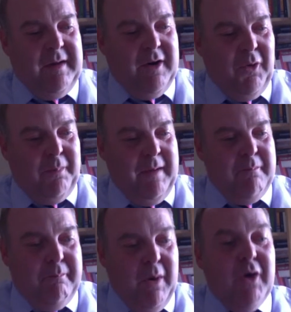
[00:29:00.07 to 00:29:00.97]
you know, be
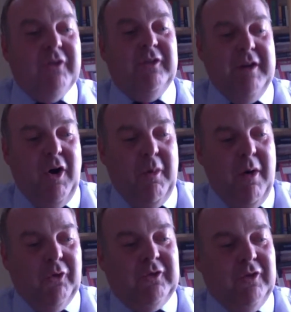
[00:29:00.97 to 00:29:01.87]
bursting
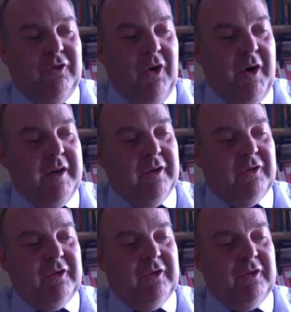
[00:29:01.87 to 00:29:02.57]
almost to join us.